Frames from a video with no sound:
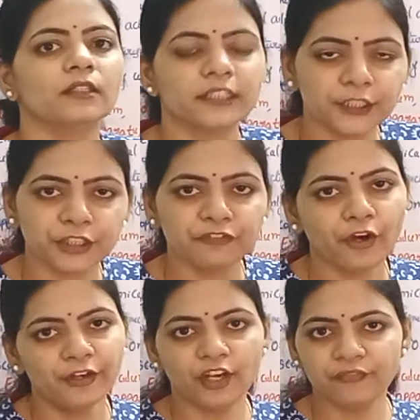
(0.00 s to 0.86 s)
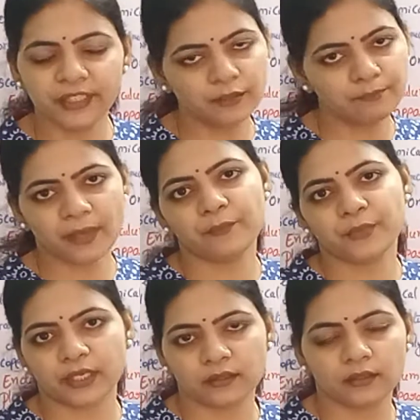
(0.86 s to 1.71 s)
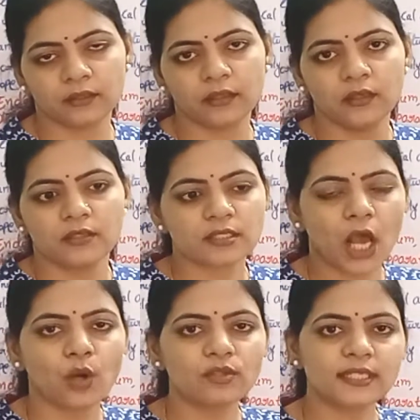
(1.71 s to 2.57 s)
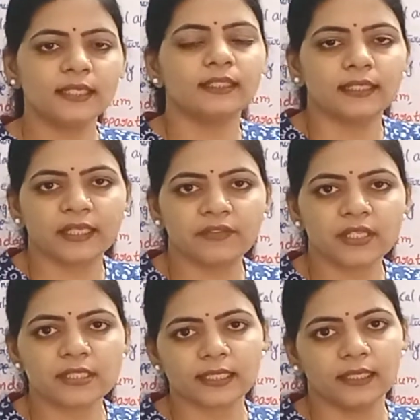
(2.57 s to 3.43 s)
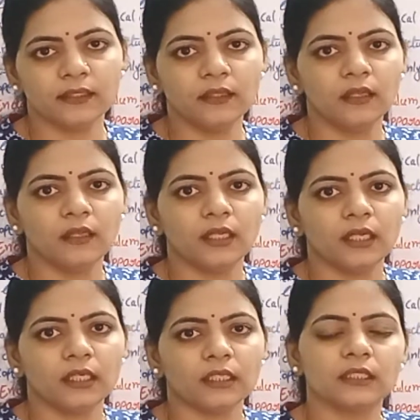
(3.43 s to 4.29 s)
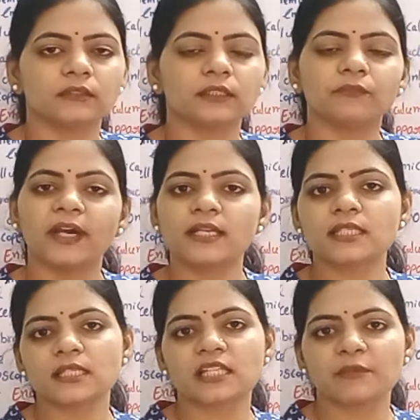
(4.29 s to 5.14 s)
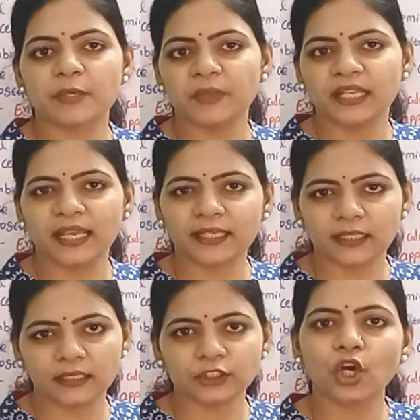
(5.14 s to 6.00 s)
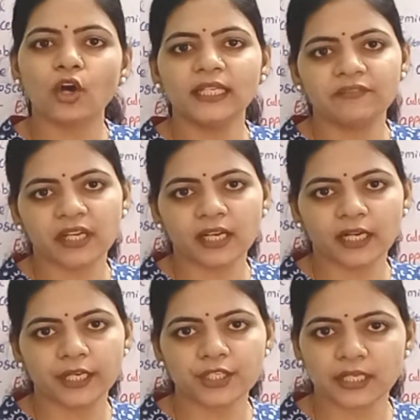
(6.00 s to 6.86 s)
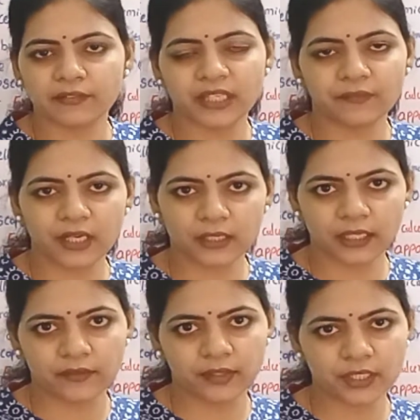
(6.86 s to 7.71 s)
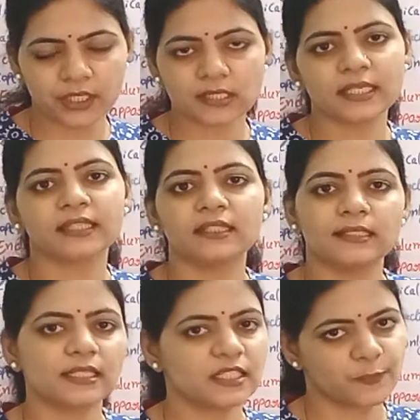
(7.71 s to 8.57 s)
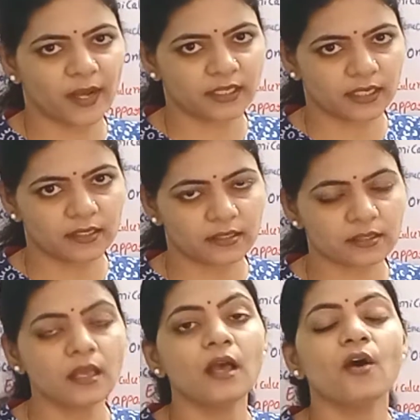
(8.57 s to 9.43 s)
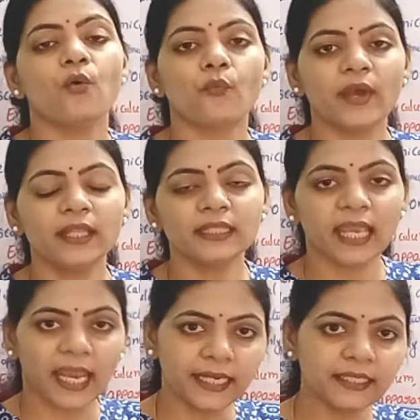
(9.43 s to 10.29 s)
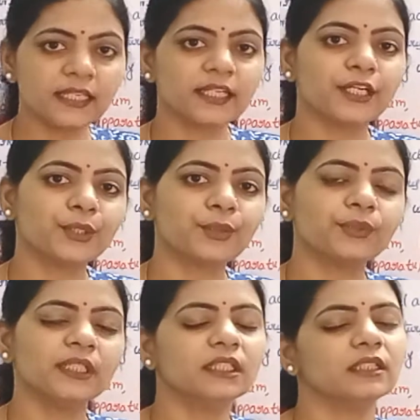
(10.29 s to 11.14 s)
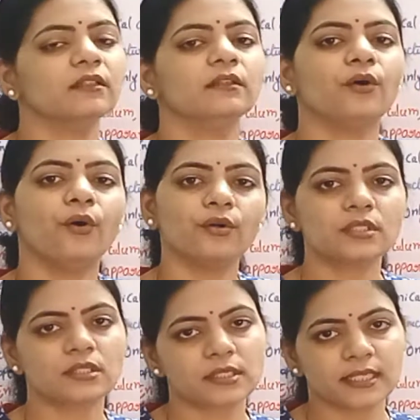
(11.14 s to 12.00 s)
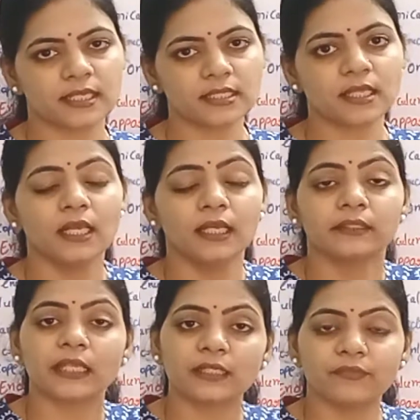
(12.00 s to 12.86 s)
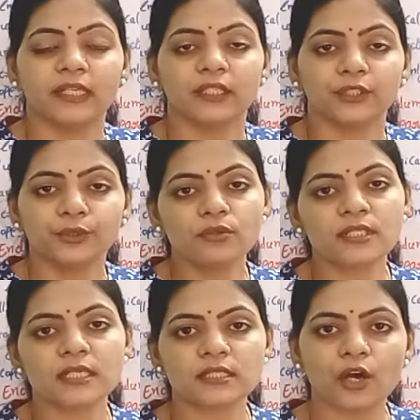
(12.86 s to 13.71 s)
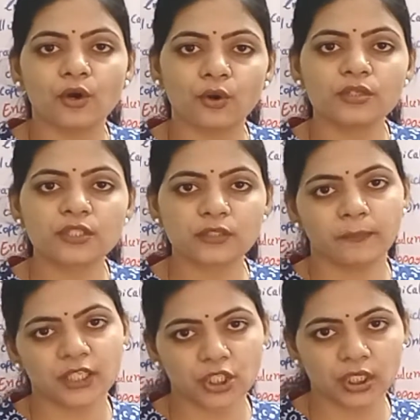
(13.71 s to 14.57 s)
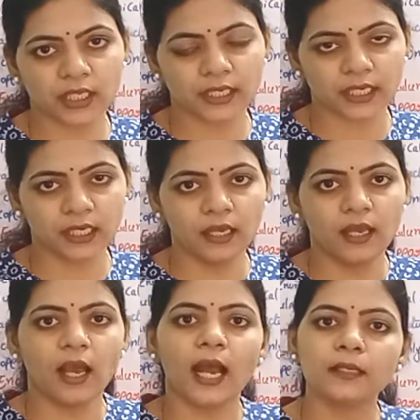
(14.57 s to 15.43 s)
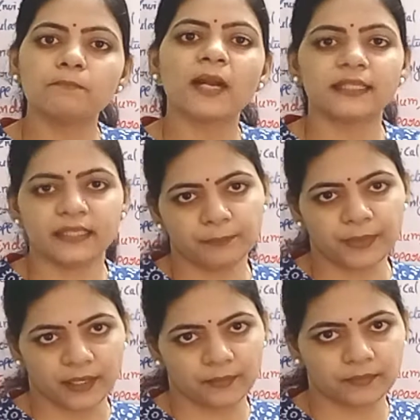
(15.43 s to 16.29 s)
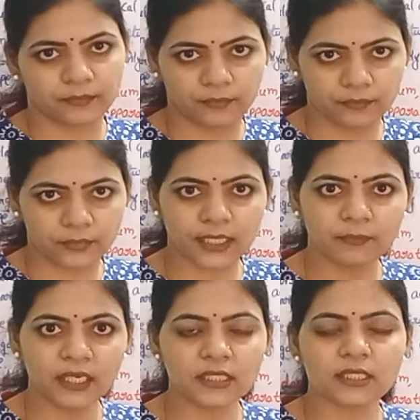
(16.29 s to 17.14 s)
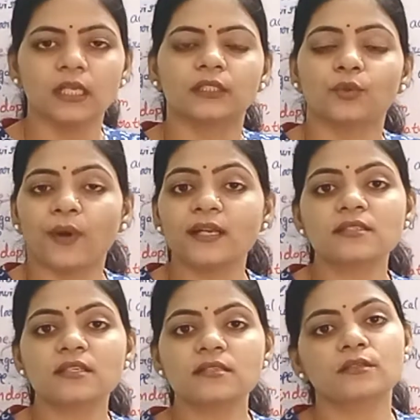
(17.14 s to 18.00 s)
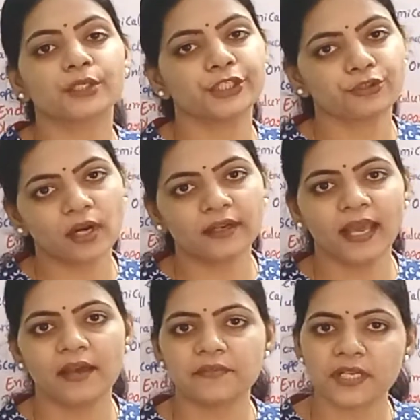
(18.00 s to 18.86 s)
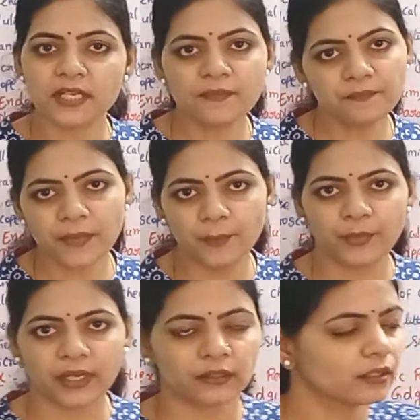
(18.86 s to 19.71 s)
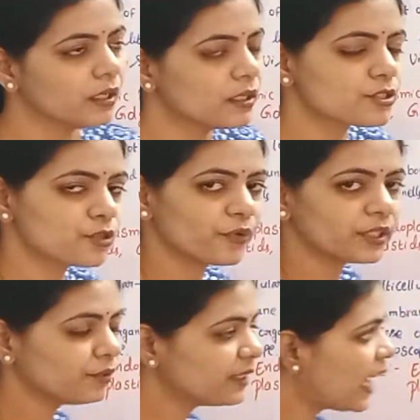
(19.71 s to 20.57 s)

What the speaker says: they devoid of any membrane. So outside the living cell, the viruses, they may be like non-living condition. They were just like the dust particles. When they enter into the host cells, that will uses the host machinery and multiply. That means the viruses, they do not have any membrane. So without